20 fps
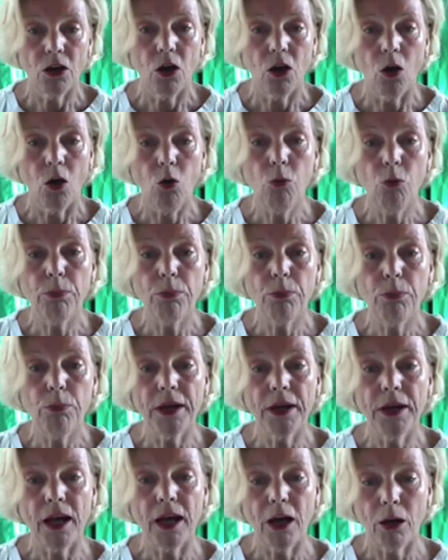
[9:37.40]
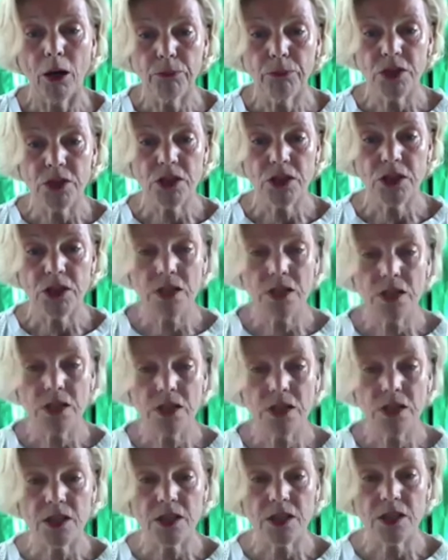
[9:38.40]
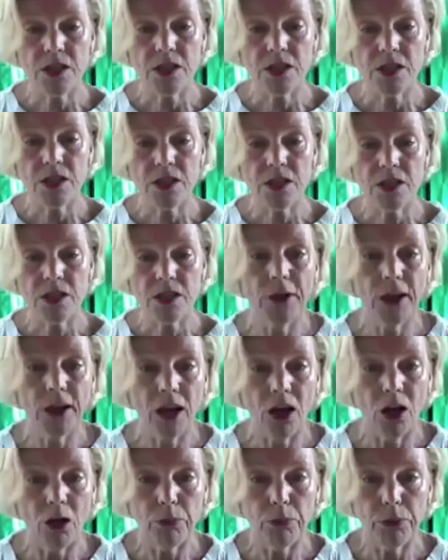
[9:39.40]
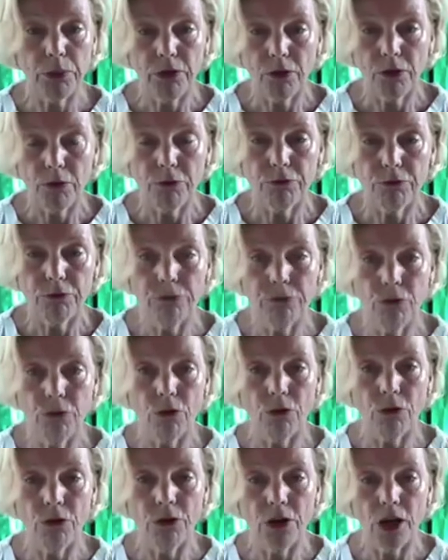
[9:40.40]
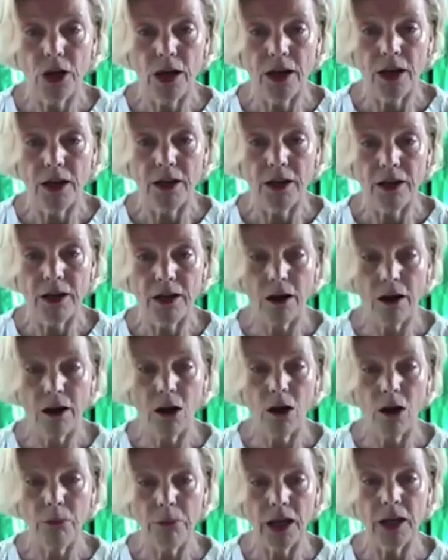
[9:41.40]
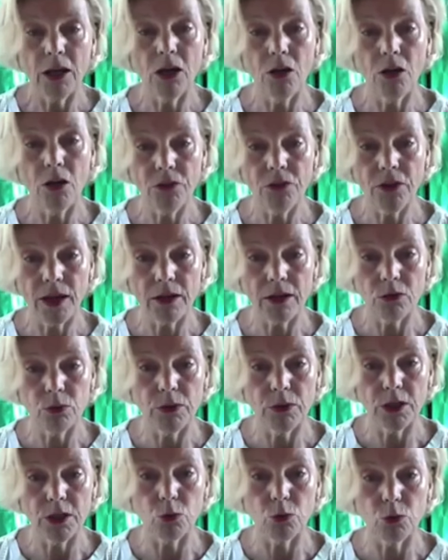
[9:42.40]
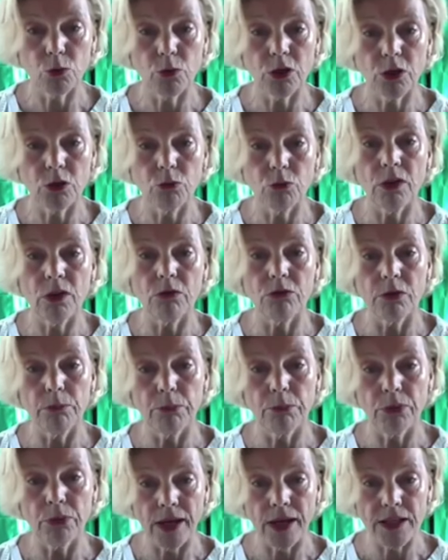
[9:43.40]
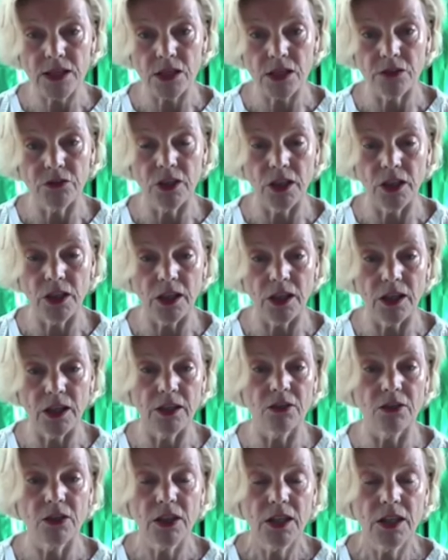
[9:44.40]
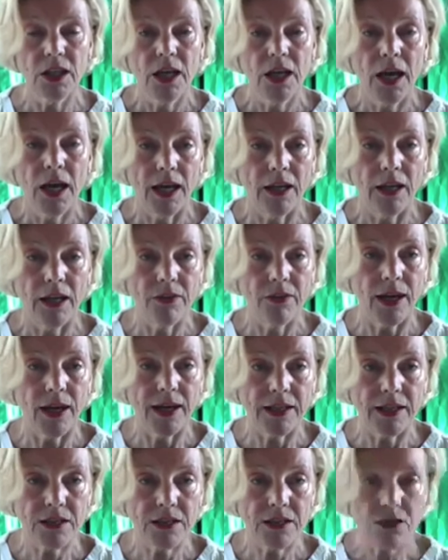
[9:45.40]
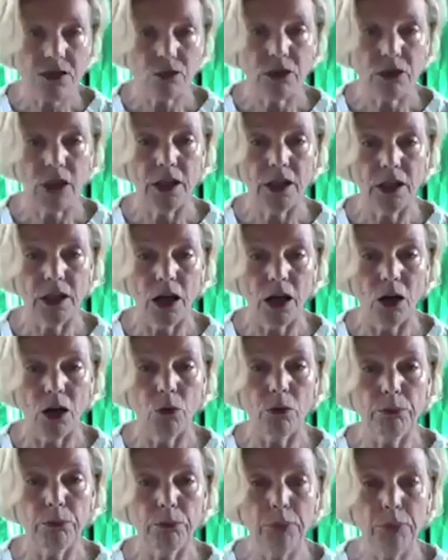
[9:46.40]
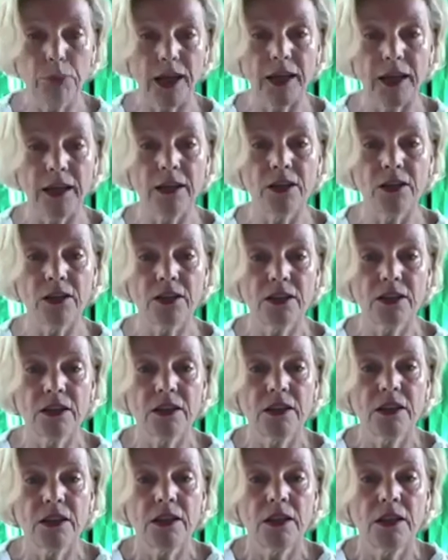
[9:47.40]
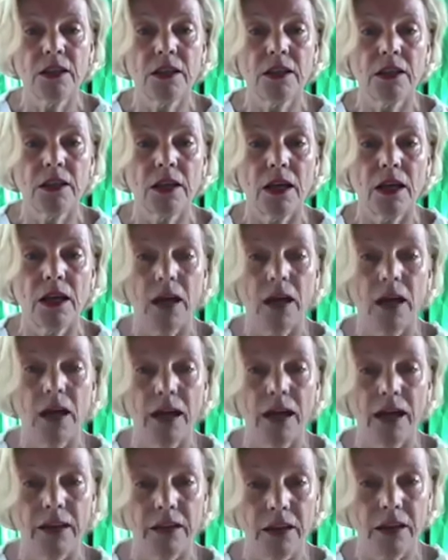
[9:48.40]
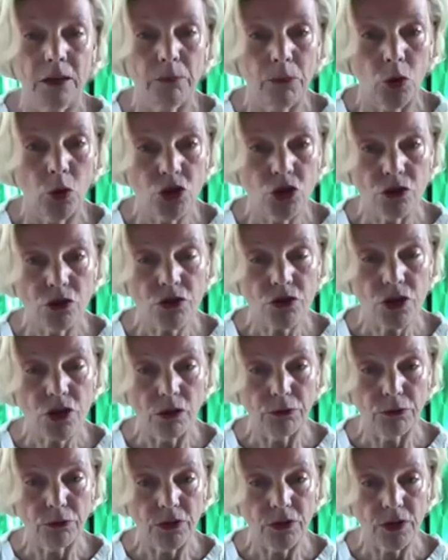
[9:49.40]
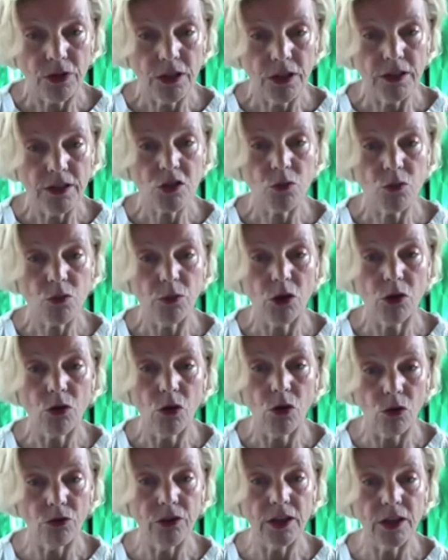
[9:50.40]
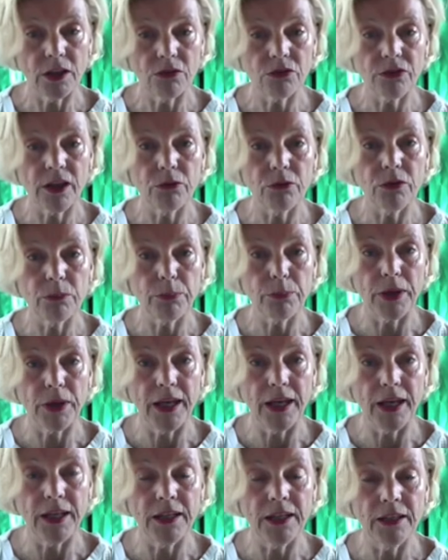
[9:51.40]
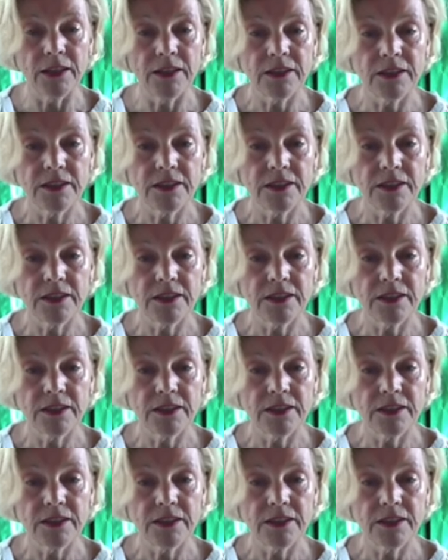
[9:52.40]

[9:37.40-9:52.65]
open up, the system is opening up for coming in contact with what we repress underneath. And that's really our pain, and the emotions and the feelings we are holding around the pain,